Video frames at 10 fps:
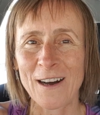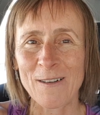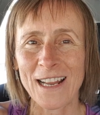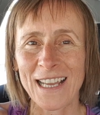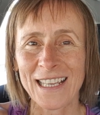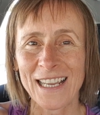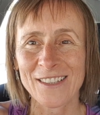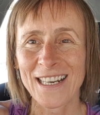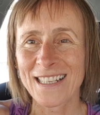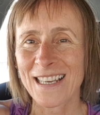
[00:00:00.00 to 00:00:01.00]
I'll
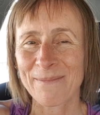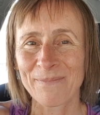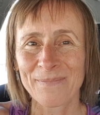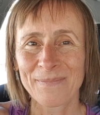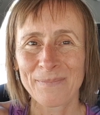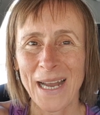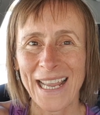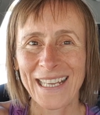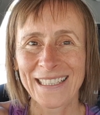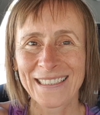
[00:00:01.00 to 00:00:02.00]
catch you next time. Bye.